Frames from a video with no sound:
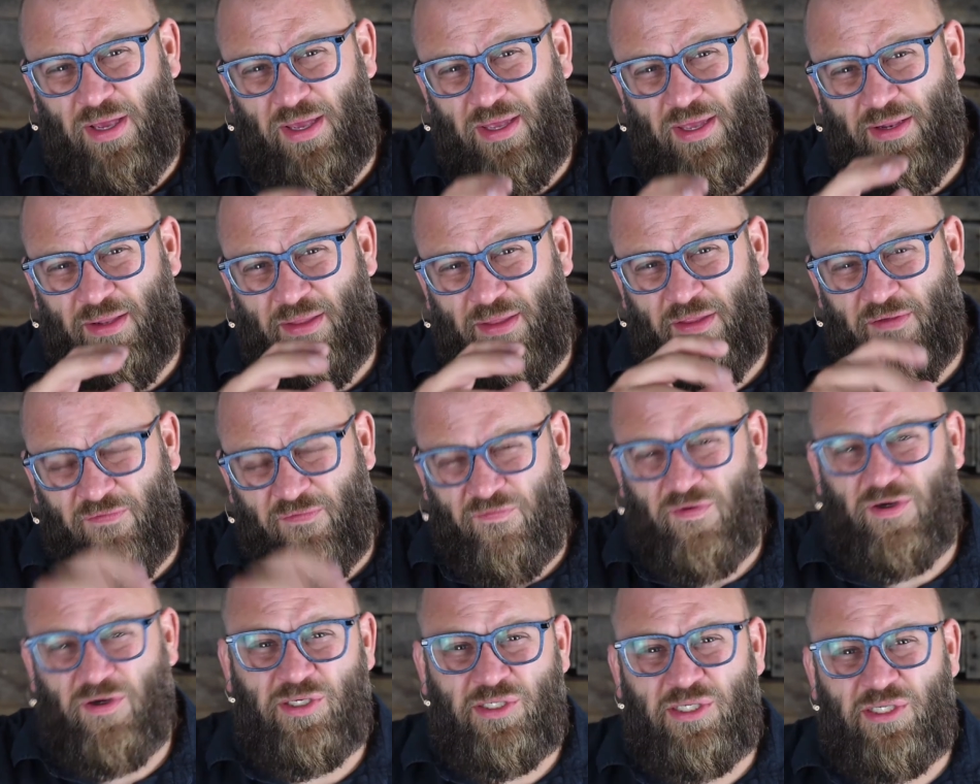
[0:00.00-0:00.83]
in the
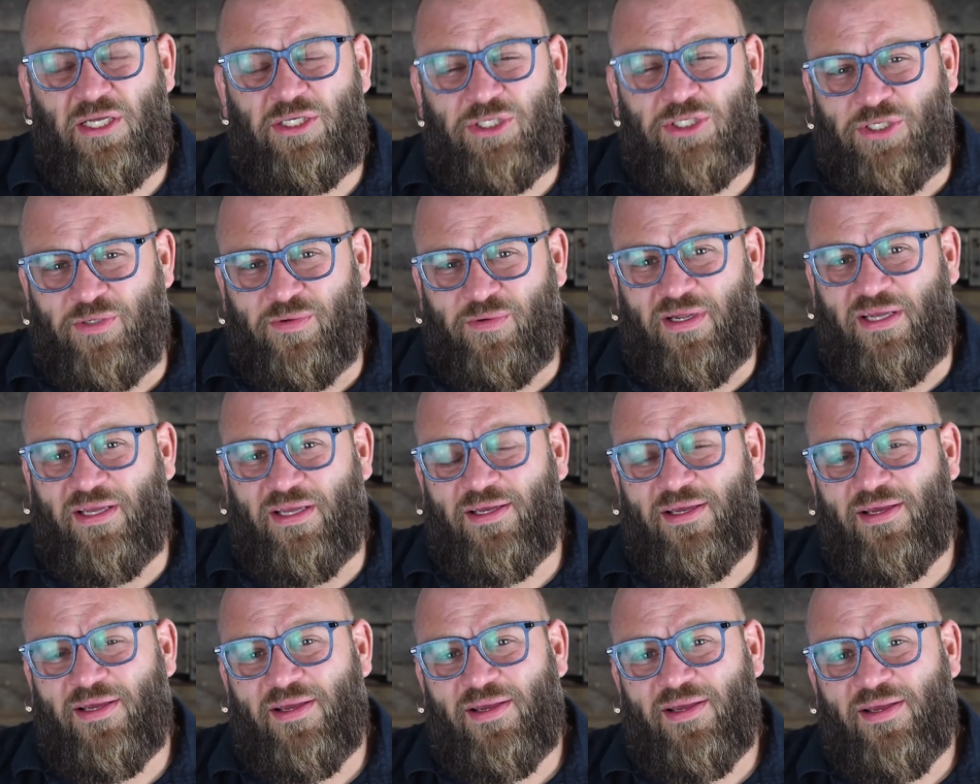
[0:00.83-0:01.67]
first century.
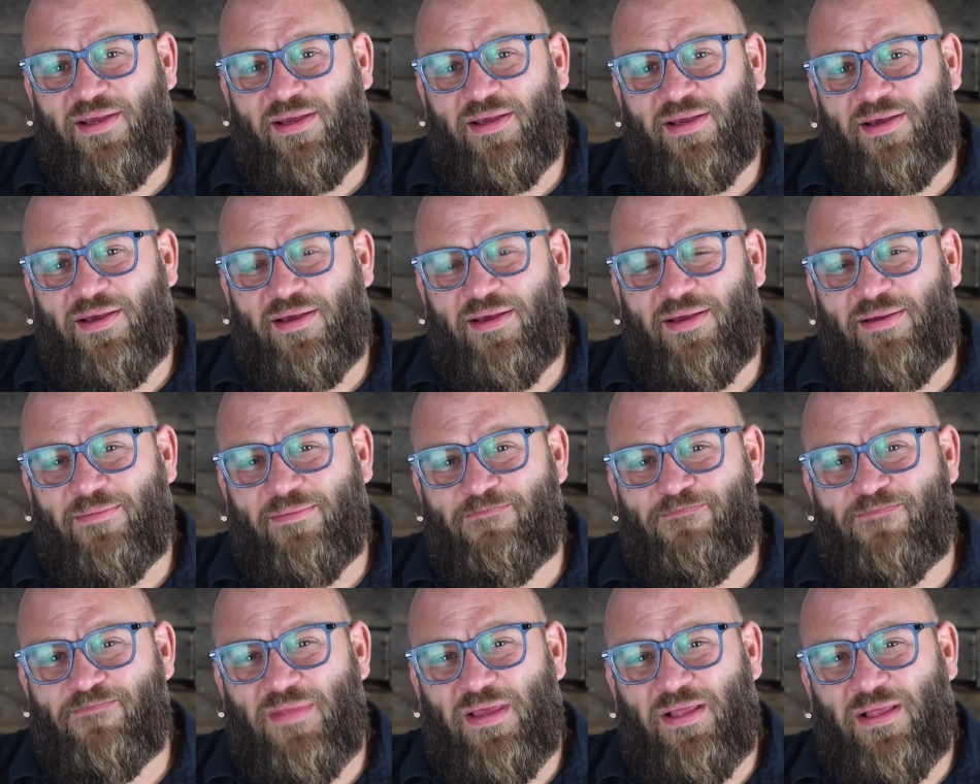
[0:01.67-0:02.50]

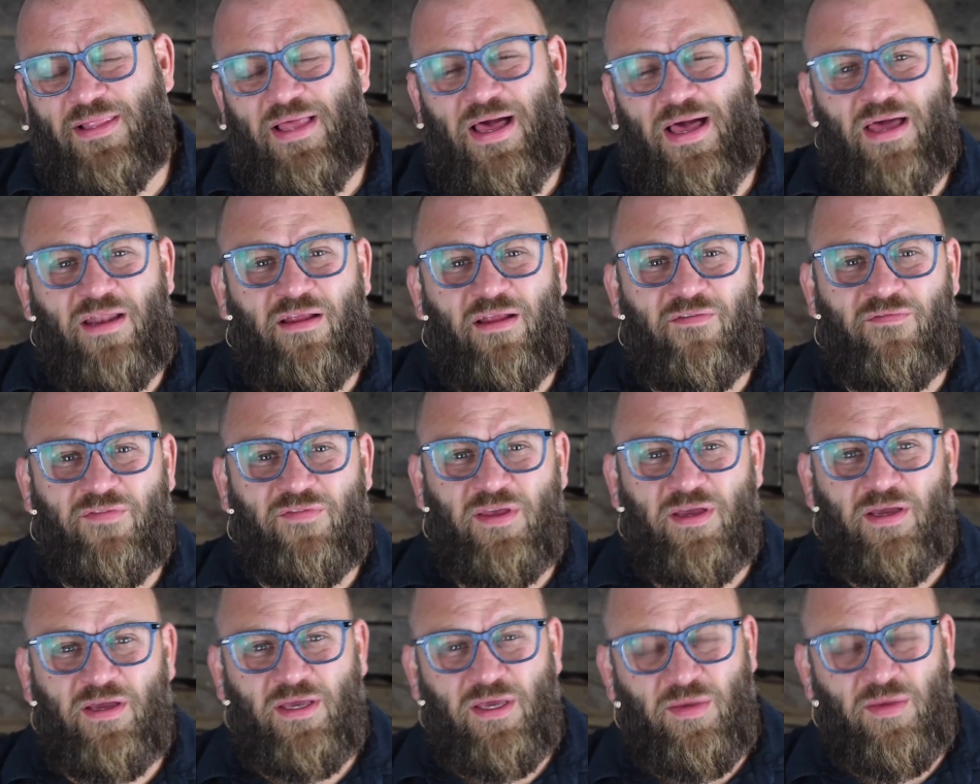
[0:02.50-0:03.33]
A lot of
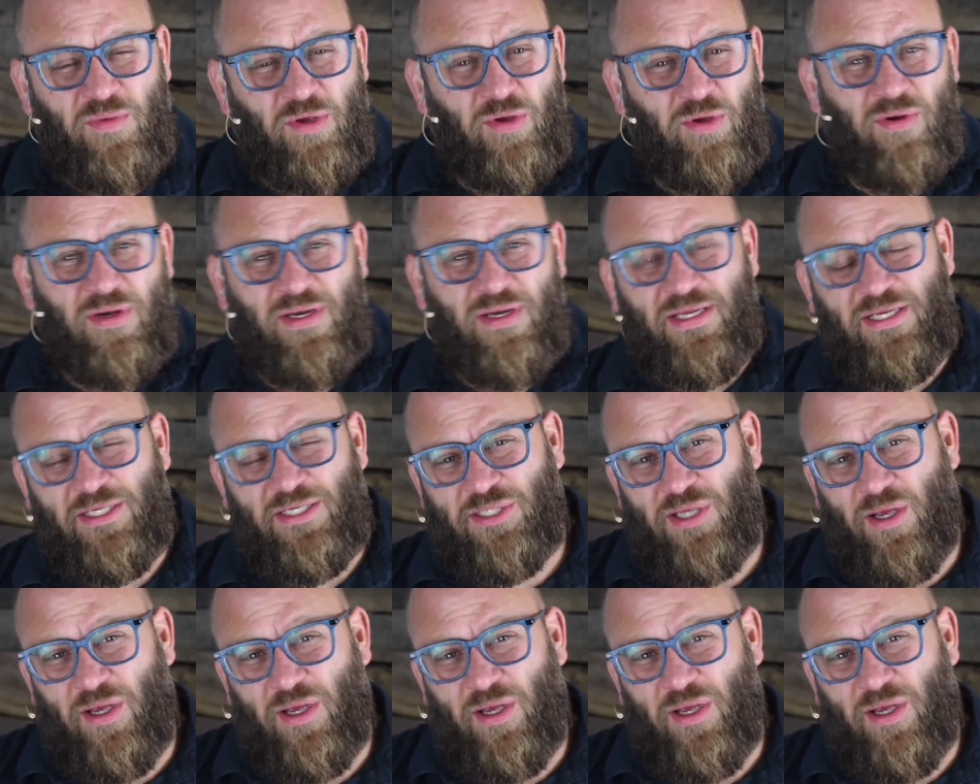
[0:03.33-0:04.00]
the communities